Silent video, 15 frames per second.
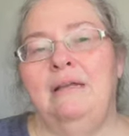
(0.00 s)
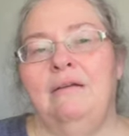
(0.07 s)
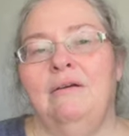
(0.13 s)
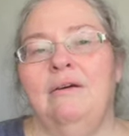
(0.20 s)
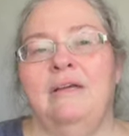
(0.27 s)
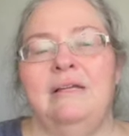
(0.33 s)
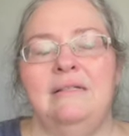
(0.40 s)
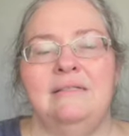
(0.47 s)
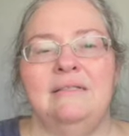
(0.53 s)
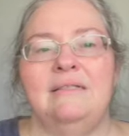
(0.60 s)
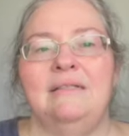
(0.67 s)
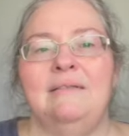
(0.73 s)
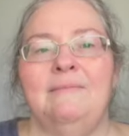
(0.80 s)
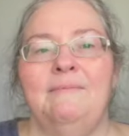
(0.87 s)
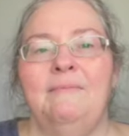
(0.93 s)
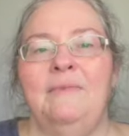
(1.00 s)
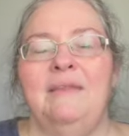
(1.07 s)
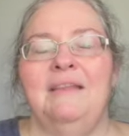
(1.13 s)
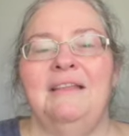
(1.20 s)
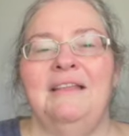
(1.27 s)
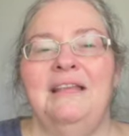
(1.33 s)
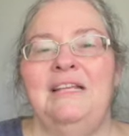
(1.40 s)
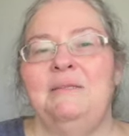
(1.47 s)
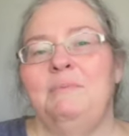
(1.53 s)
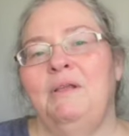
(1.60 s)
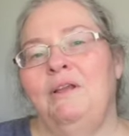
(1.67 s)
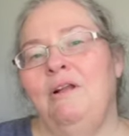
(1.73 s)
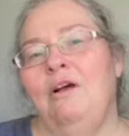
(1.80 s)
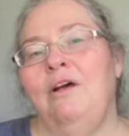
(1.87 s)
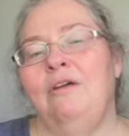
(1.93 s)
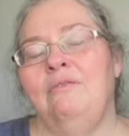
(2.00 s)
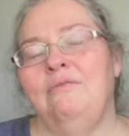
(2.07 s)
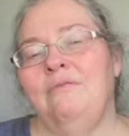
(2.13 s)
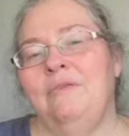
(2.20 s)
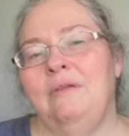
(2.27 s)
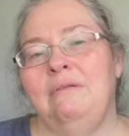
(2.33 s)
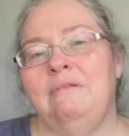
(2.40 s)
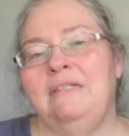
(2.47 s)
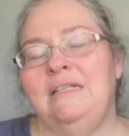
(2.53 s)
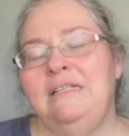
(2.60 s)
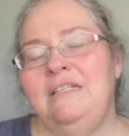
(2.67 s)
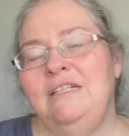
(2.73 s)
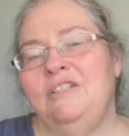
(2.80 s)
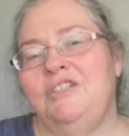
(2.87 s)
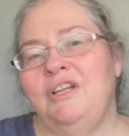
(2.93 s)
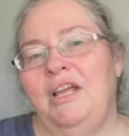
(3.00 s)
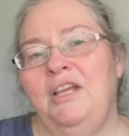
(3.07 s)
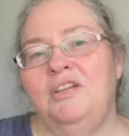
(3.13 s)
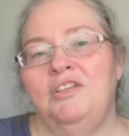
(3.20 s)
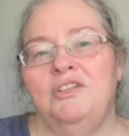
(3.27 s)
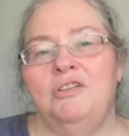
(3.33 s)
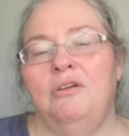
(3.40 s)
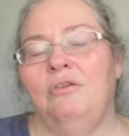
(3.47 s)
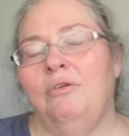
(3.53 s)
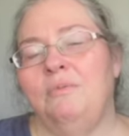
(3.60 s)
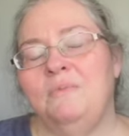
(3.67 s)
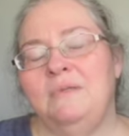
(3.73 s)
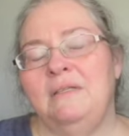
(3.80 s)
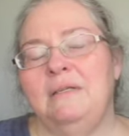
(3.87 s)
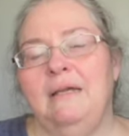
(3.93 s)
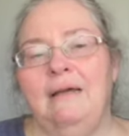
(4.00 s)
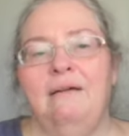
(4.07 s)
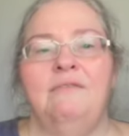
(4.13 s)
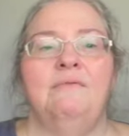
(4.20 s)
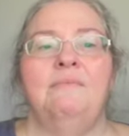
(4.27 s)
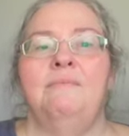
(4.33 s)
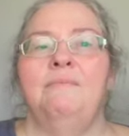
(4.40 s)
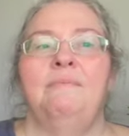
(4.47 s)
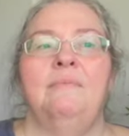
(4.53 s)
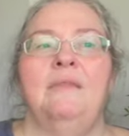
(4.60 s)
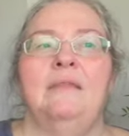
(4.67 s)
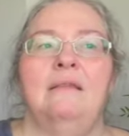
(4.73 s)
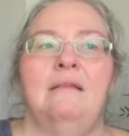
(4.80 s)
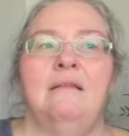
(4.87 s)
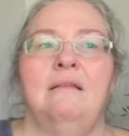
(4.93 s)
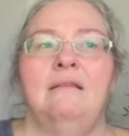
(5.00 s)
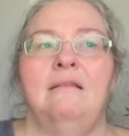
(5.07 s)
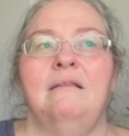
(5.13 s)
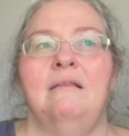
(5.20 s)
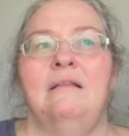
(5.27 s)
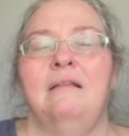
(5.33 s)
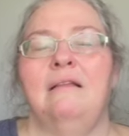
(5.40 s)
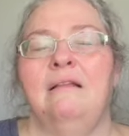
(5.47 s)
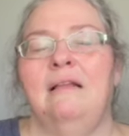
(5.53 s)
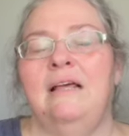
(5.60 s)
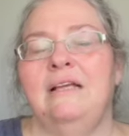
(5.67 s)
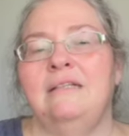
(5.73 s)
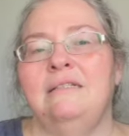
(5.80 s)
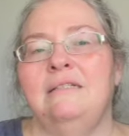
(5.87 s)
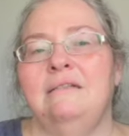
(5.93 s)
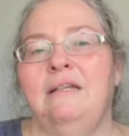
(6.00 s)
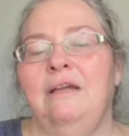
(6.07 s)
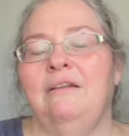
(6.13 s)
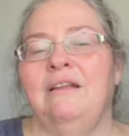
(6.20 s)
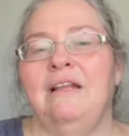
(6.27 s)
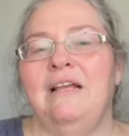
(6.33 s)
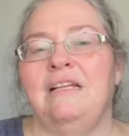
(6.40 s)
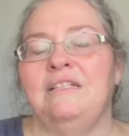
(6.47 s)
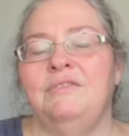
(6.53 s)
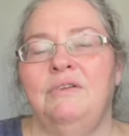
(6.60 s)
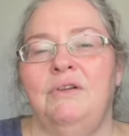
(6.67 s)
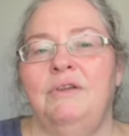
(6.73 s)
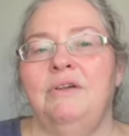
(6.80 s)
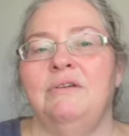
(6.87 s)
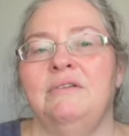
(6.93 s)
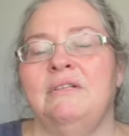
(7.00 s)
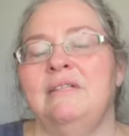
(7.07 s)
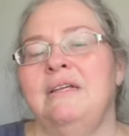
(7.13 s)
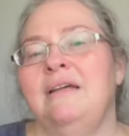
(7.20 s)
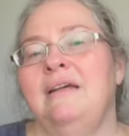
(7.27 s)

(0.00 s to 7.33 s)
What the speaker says: nights, he's been at home since he's changed jobs. In the last few years,